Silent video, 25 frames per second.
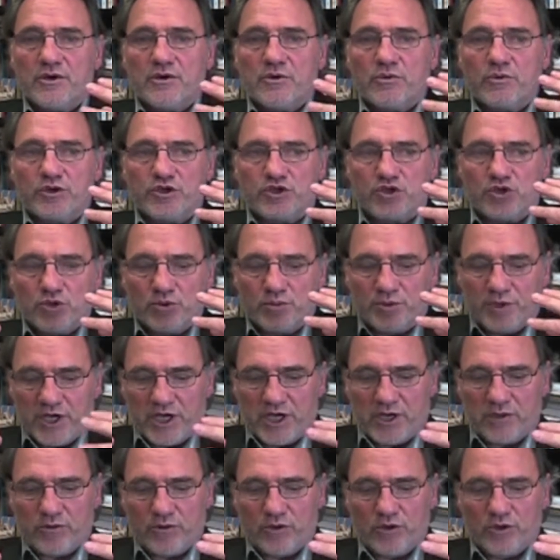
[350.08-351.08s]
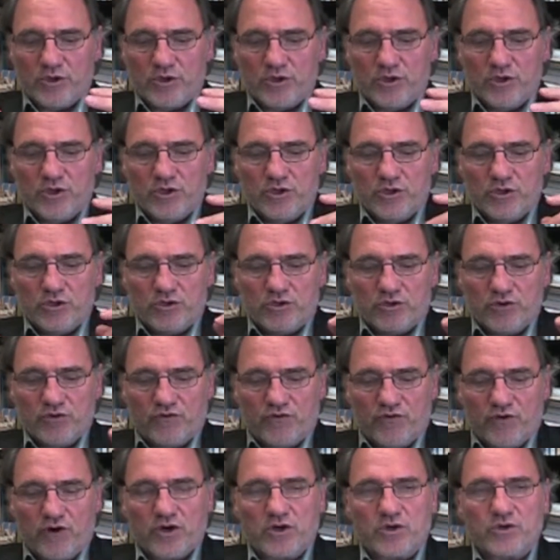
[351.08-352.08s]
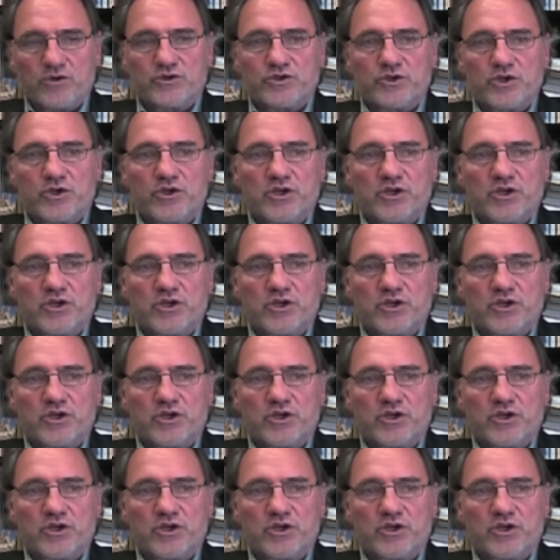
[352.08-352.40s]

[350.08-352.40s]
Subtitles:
we should be able to focus